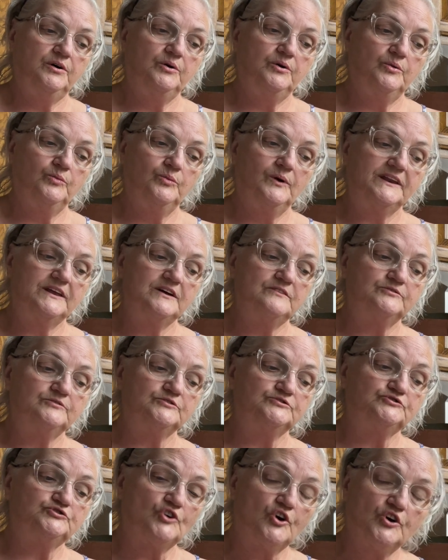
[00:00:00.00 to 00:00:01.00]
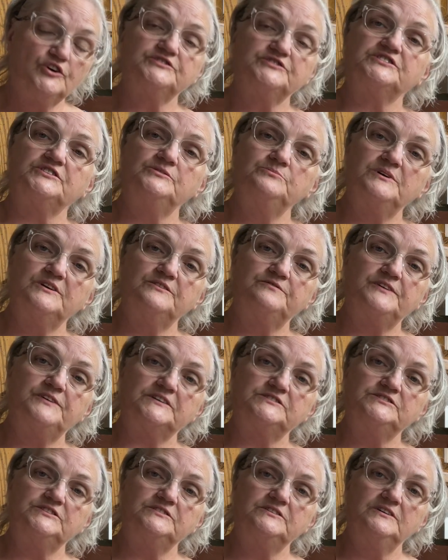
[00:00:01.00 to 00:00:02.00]
whenever jars can be
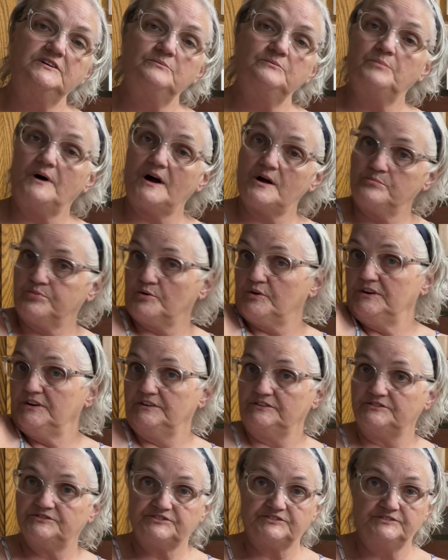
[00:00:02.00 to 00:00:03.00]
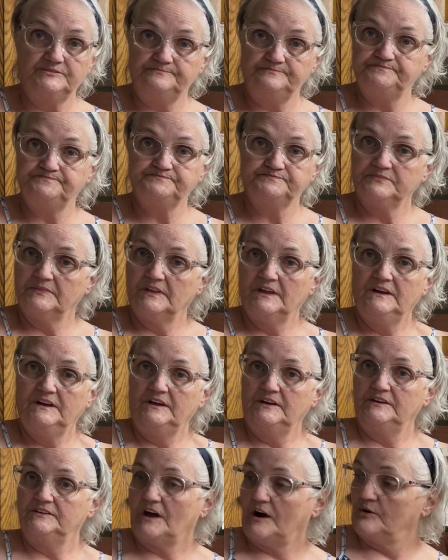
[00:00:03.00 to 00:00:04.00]
affected by a breeze.
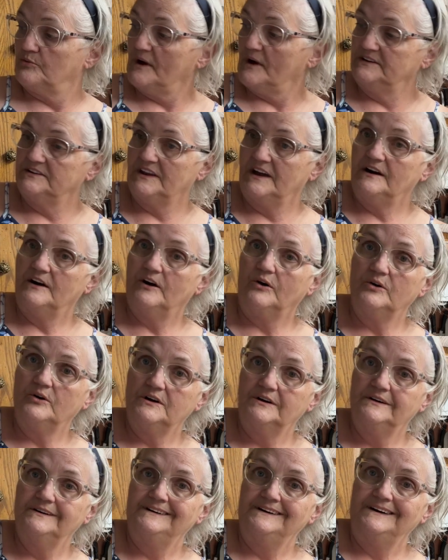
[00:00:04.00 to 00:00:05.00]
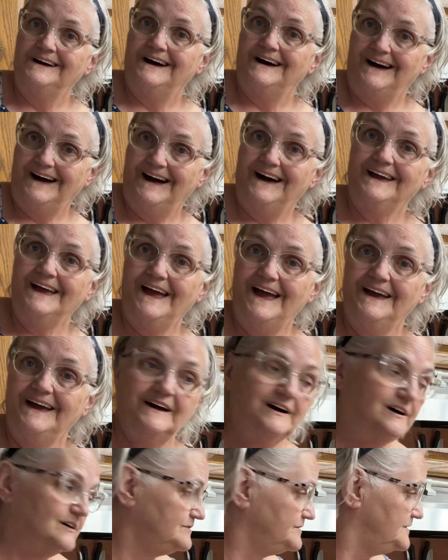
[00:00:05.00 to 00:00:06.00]
Now right now I
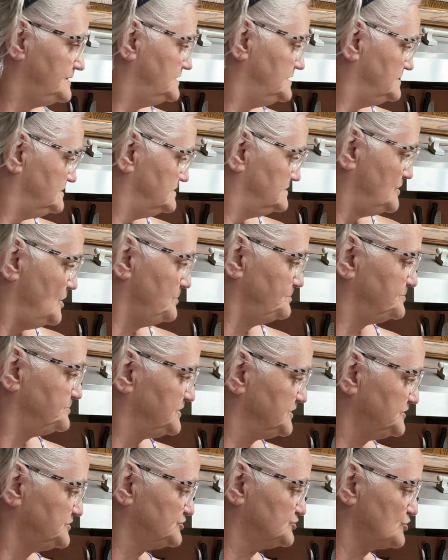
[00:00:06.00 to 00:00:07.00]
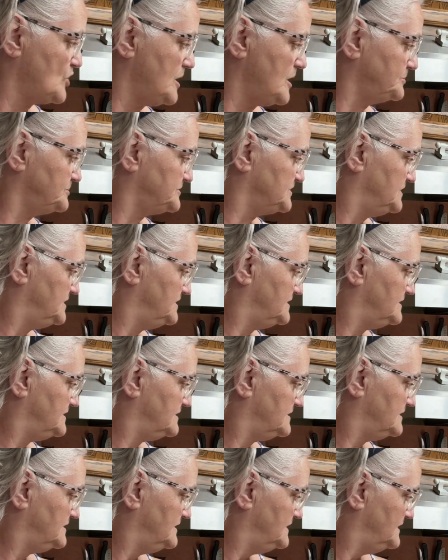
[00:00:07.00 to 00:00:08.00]
have, oh, this dropped,
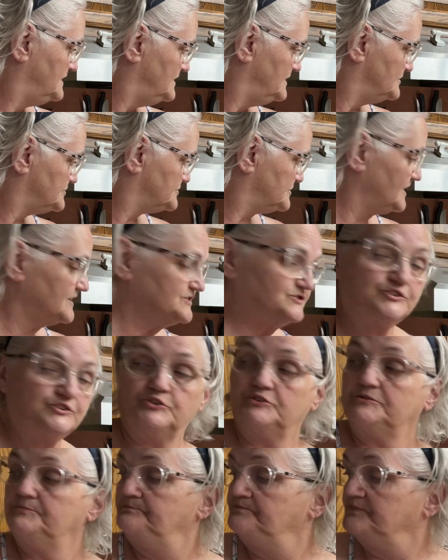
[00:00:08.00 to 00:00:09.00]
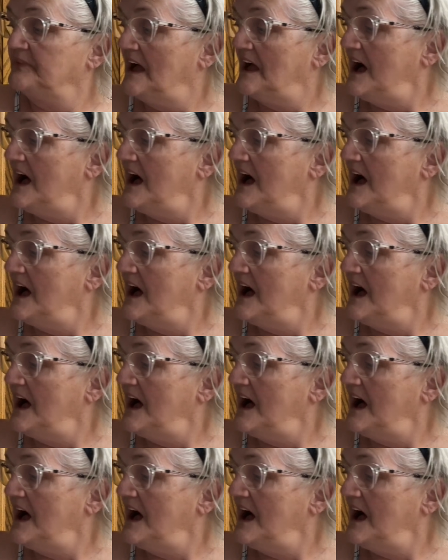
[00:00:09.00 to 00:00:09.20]
so that's good.